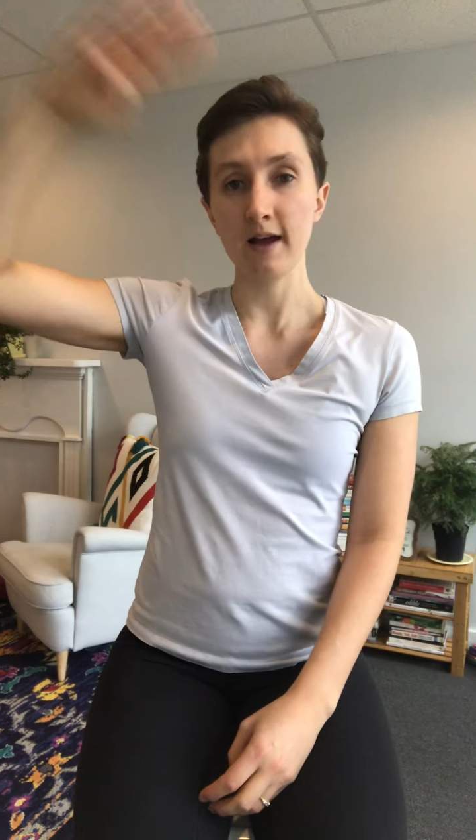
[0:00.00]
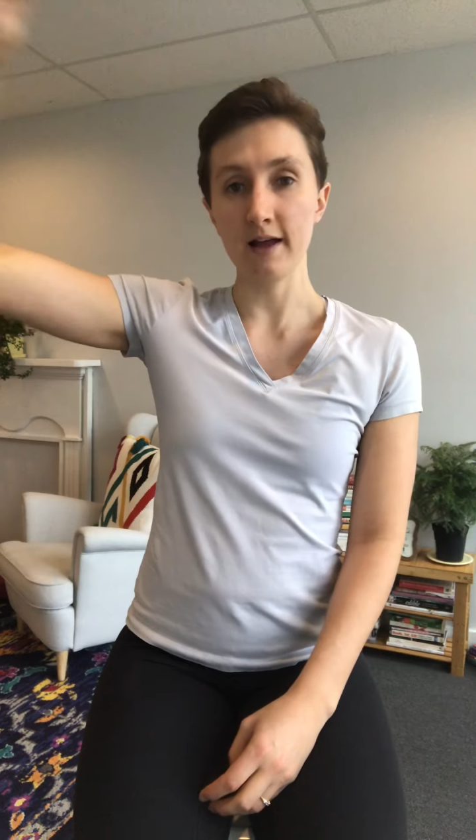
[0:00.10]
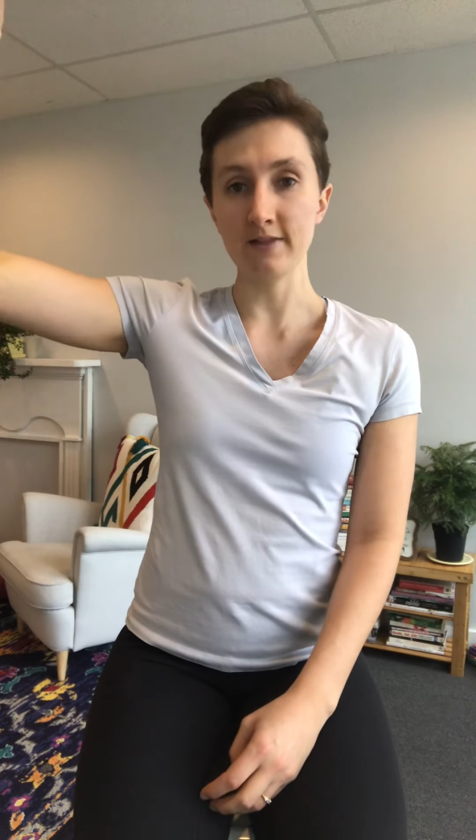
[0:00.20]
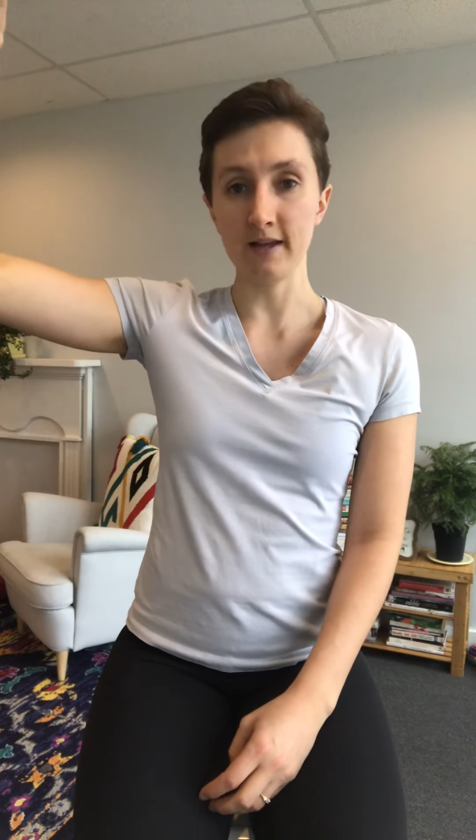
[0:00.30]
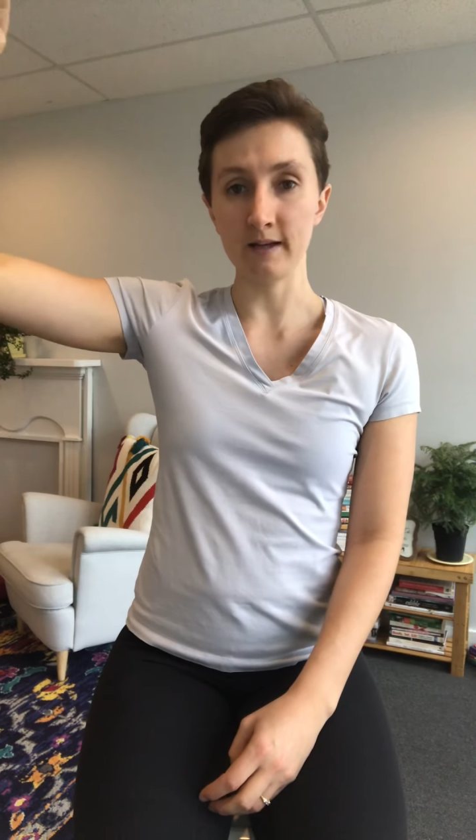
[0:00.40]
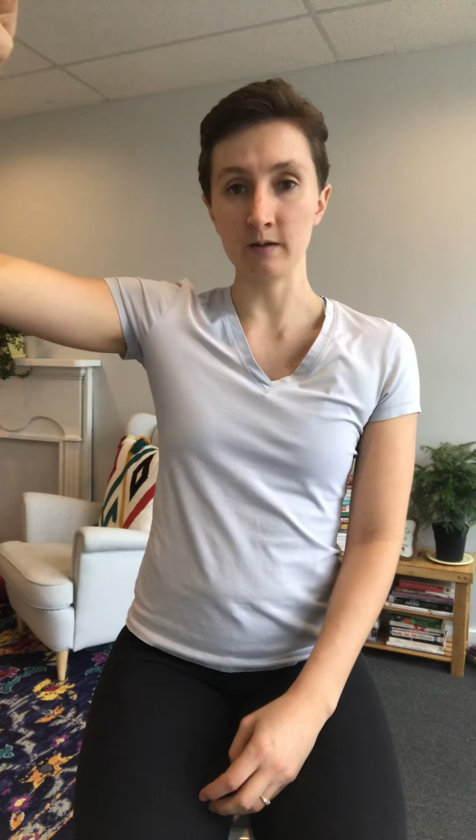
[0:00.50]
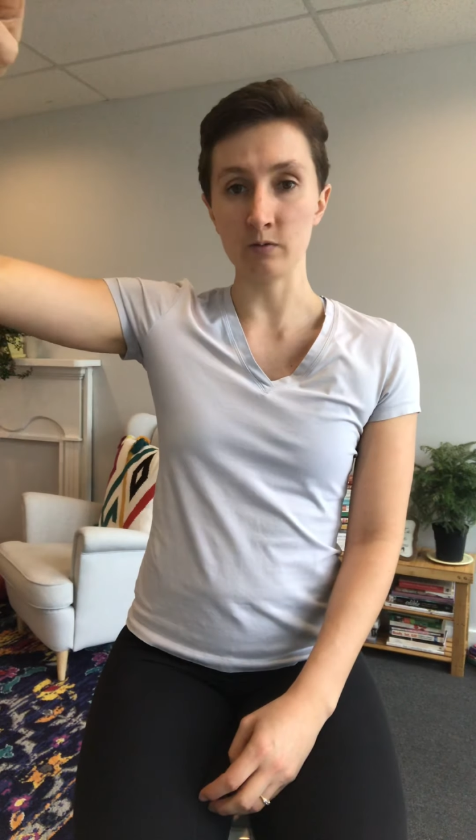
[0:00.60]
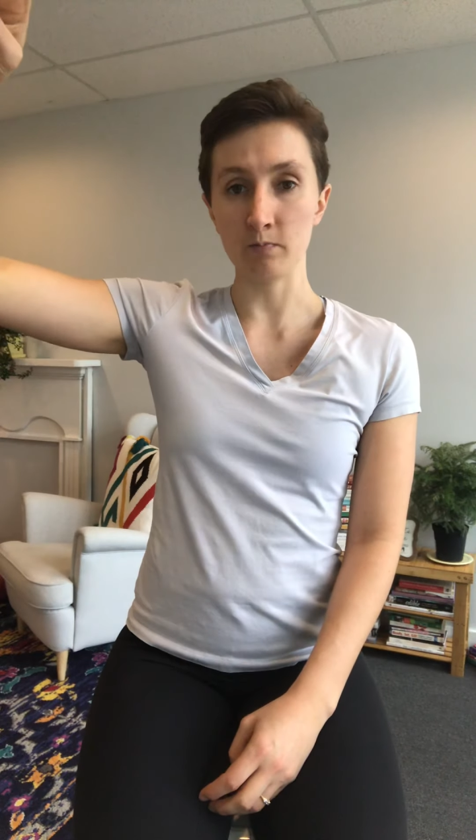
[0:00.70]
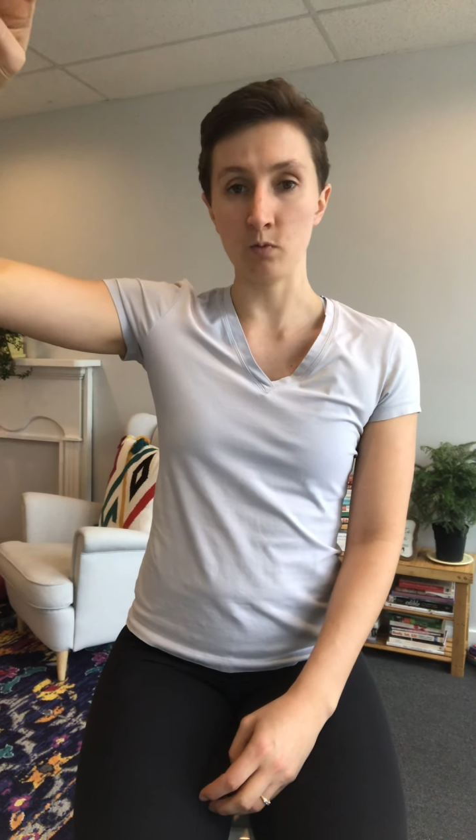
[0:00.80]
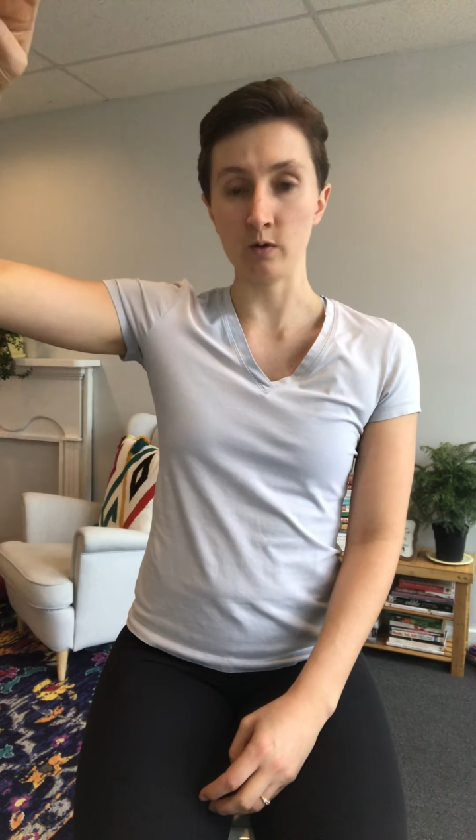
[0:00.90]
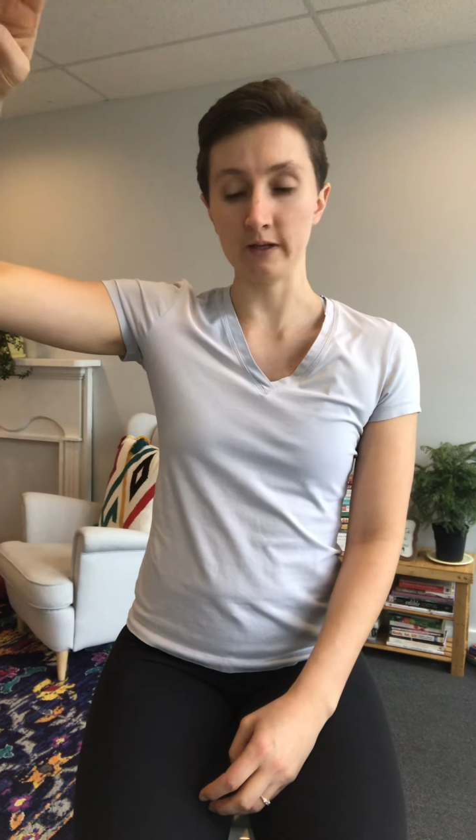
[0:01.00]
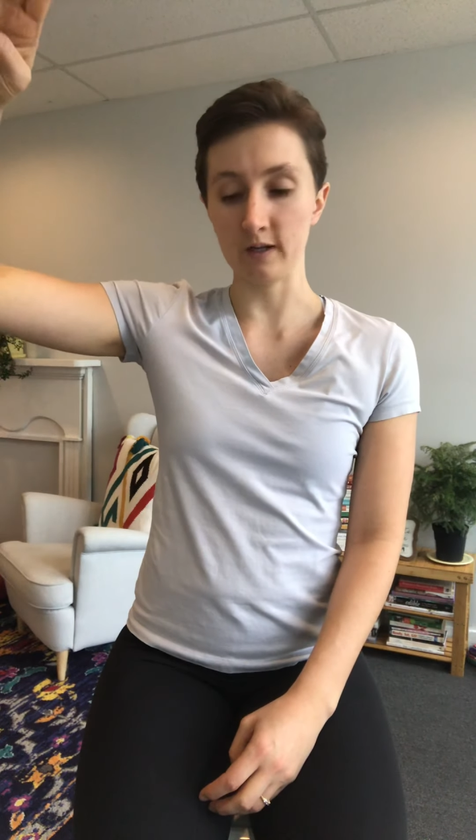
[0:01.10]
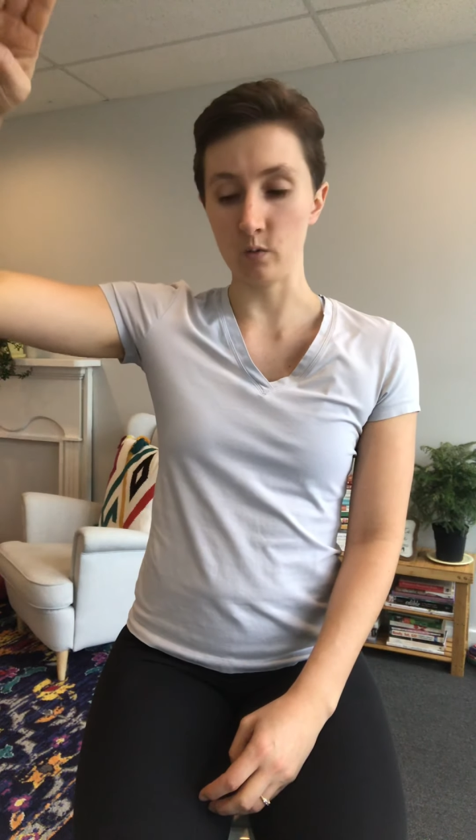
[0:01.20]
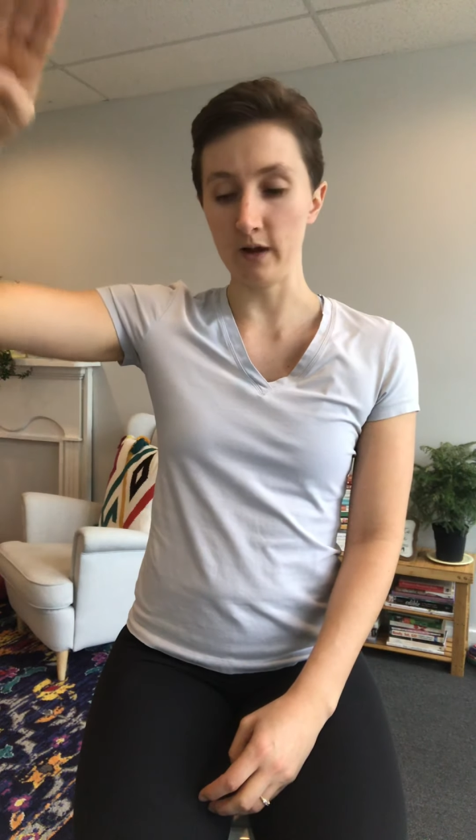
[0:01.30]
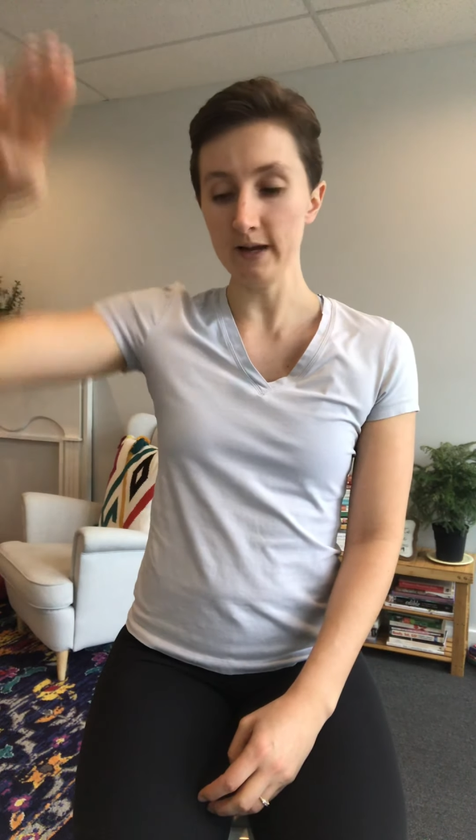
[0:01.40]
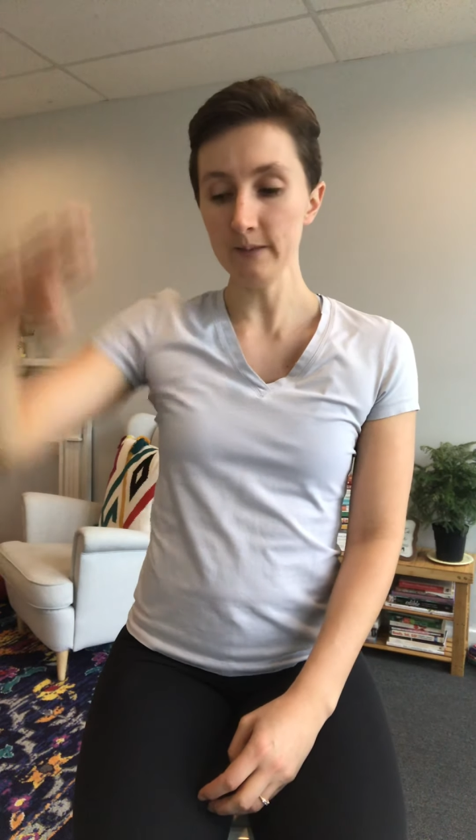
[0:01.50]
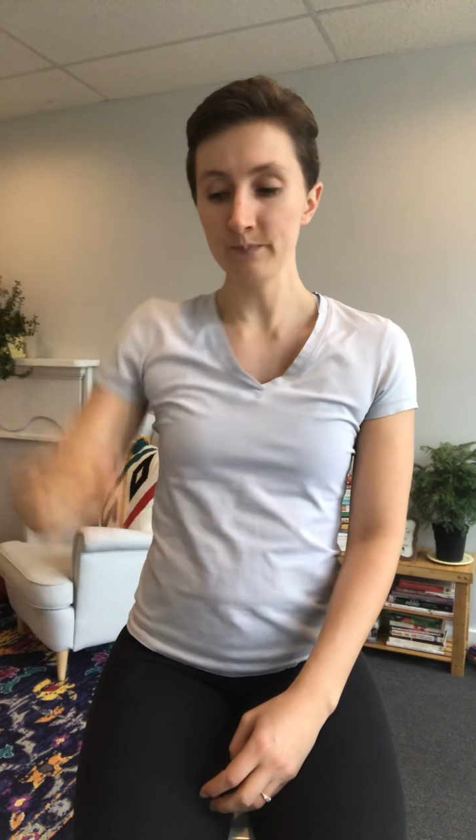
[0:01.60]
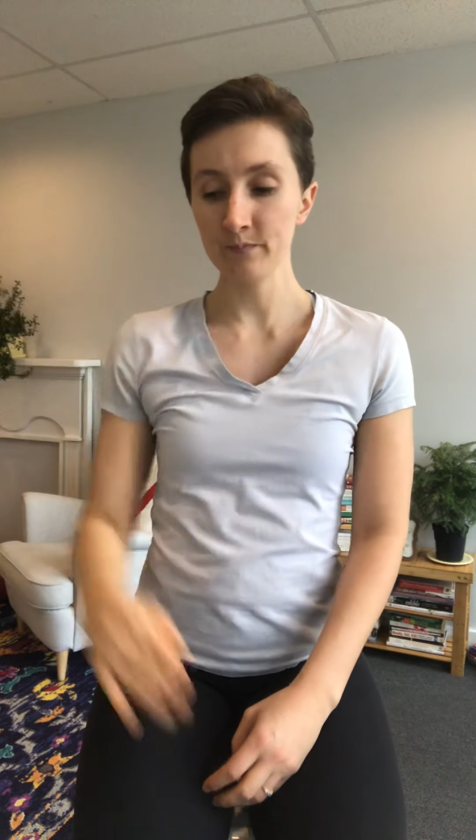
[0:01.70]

and then pulling it away.